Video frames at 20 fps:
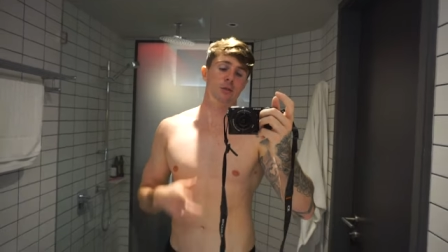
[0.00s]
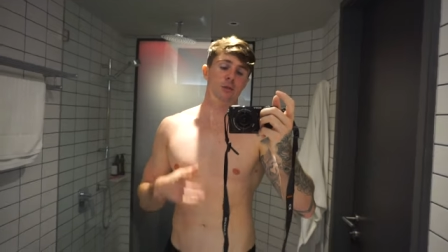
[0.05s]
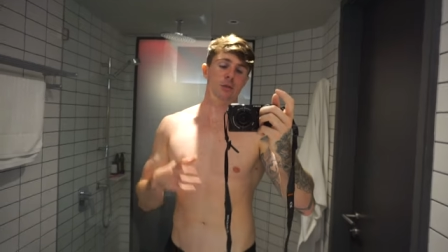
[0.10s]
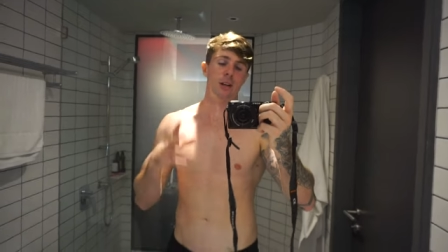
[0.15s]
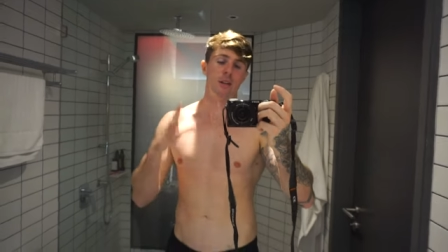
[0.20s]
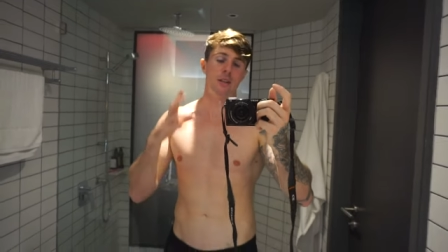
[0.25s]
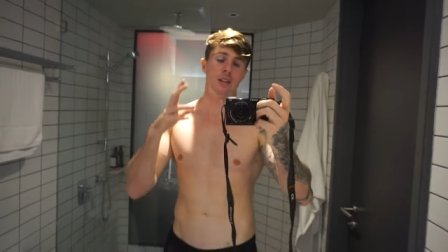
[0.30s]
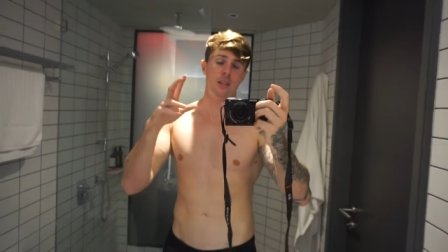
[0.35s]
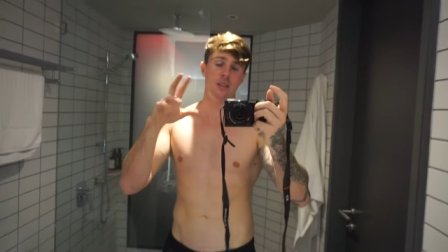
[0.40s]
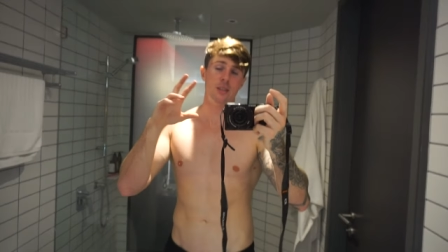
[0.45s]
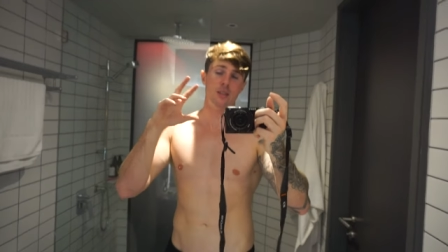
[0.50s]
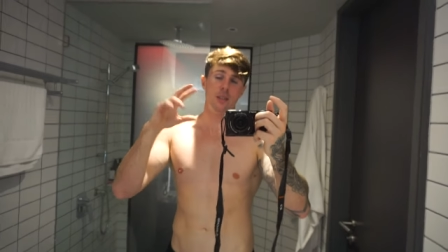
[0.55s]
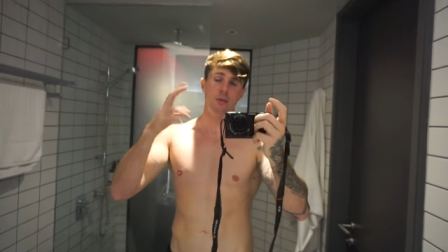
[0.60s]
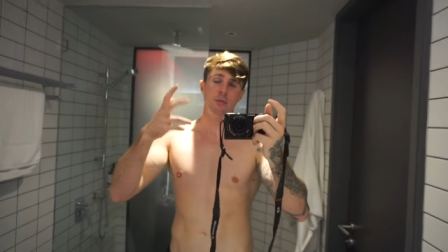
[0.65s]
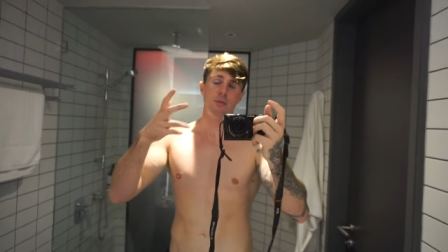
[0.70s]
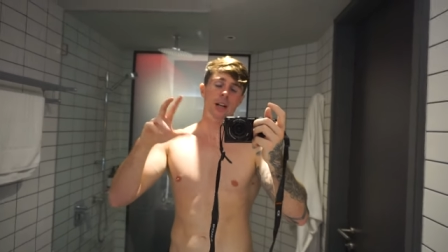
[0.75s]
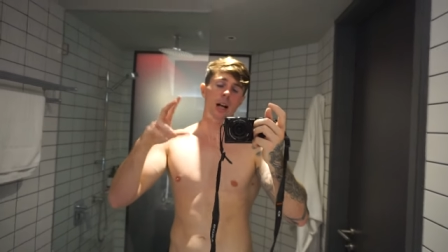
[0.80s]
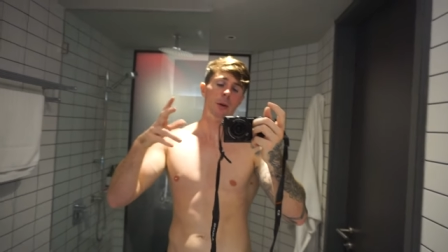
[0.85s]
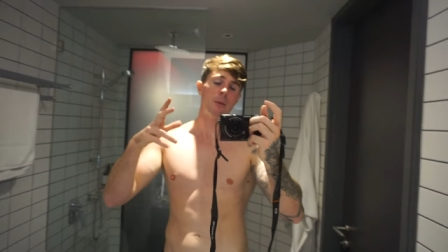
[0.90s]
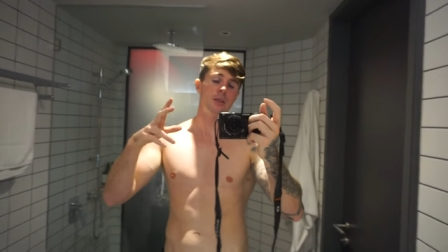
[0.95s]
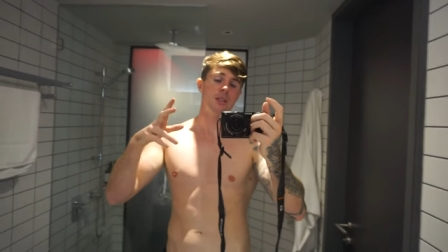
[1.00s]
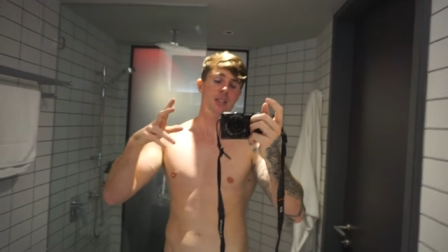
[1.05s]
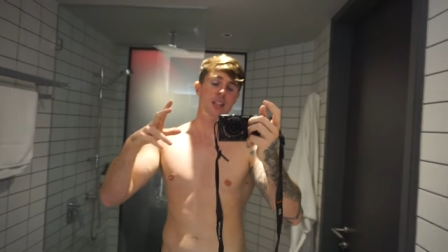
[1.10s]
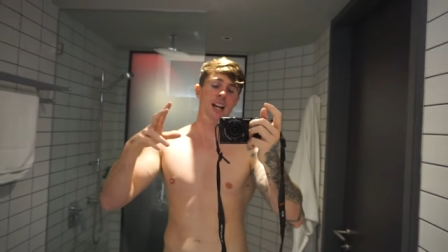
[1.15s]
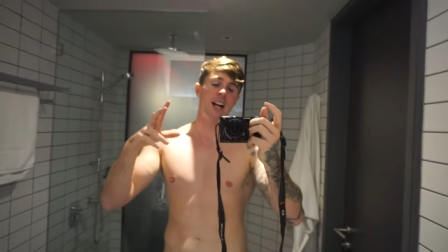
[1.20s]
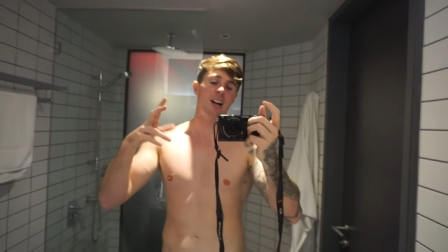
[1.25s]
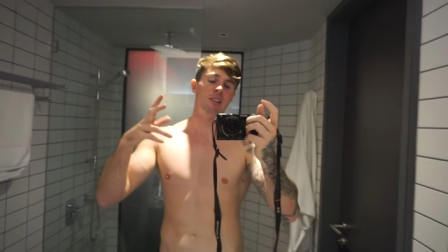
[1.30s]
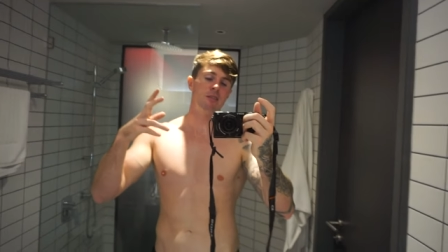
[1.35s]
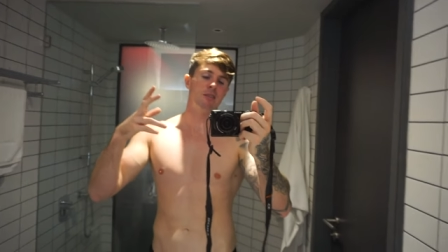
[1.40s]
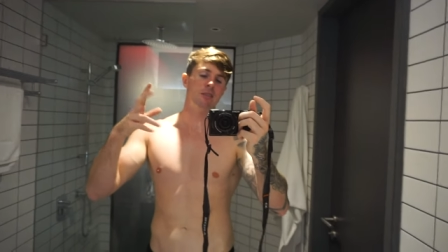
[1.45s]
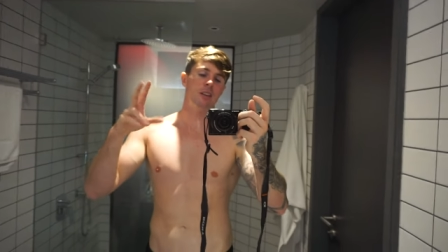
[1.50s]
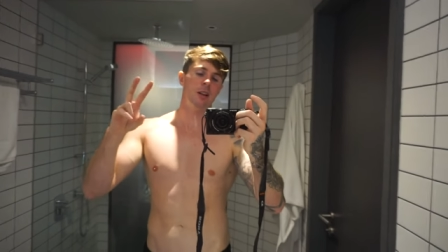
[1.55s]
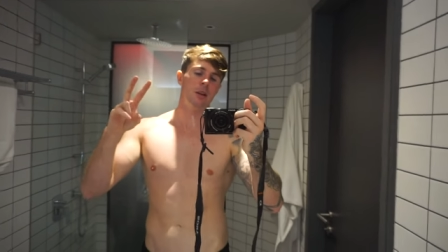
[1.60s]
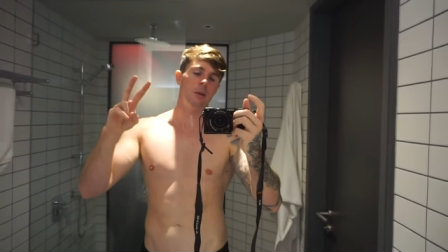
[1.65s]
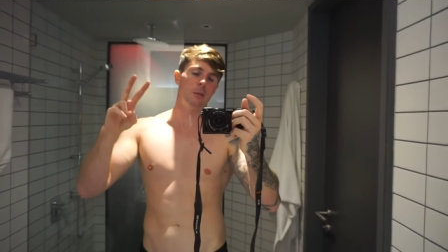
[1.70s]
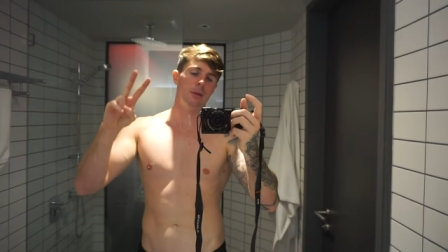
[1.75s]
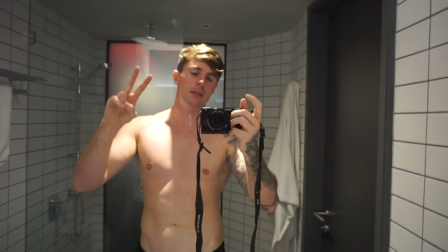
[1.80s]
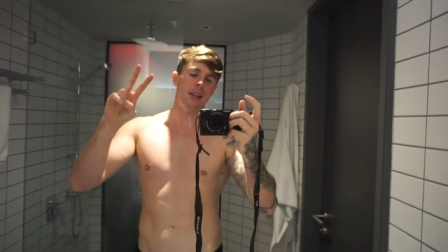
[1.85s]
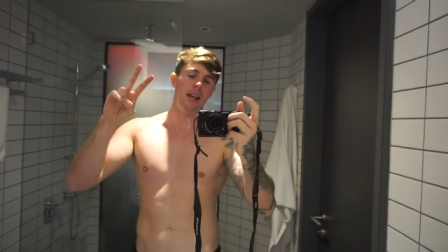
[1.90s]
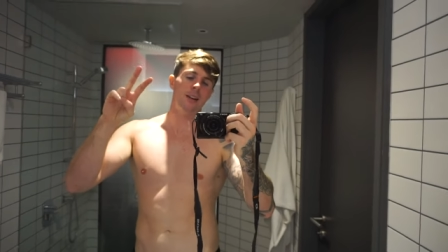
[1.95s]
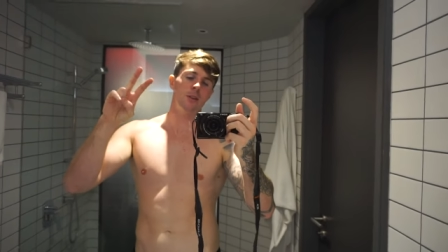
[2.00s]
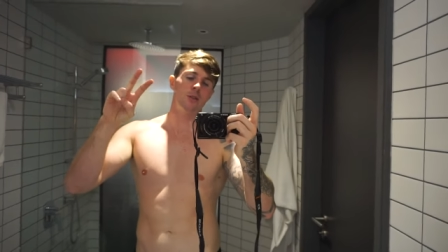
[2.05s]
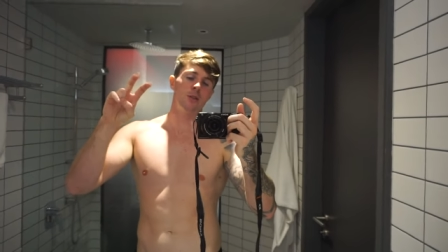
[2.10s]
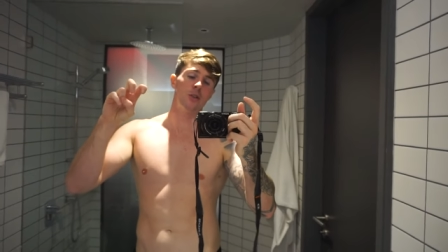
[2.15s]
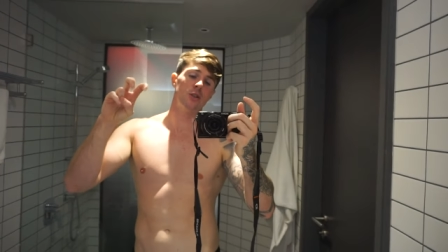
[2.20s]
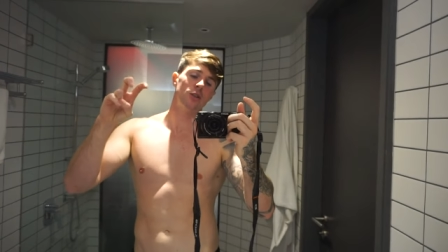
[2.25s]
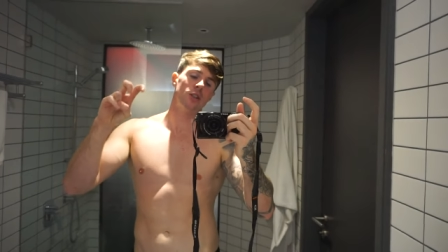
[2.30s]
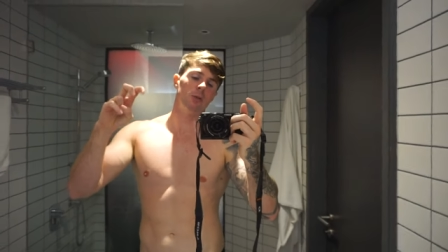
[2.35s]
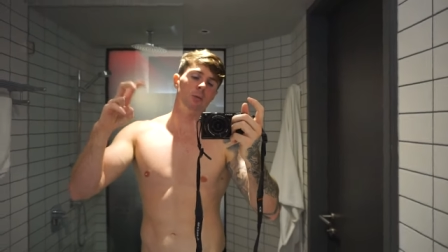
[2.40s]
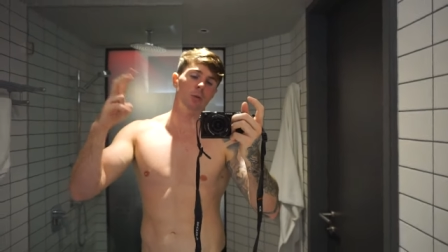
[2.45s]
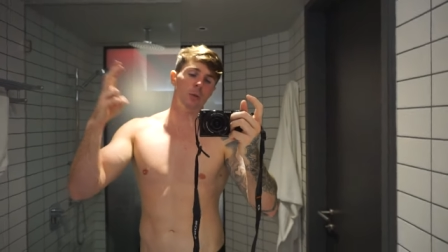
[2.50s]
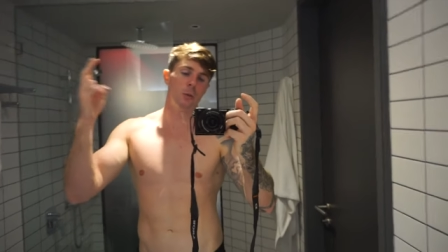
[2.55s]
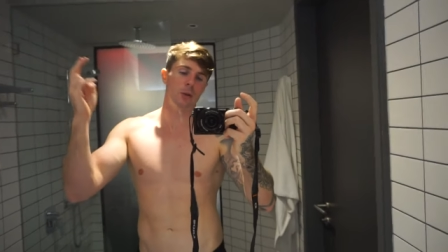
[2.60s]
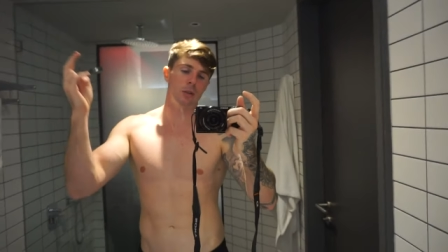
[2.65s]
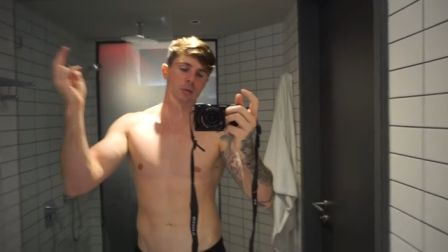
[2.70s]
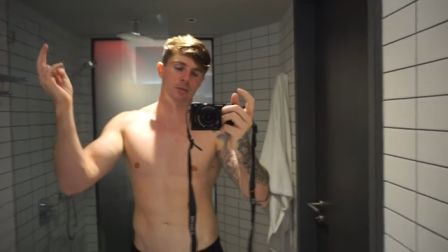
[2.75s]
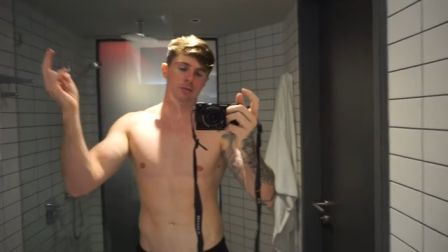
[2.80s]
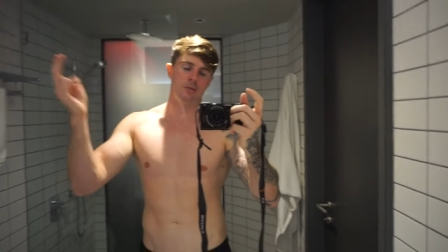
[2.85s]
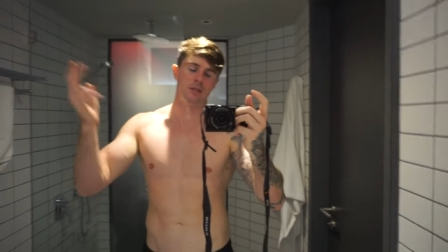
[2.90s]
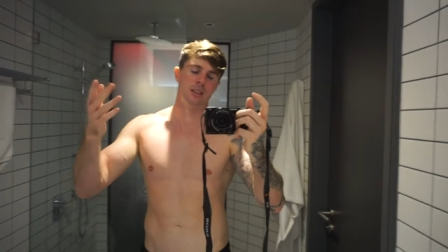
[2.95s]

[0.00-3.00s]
So I, this is something I would say I've potentially suffered with.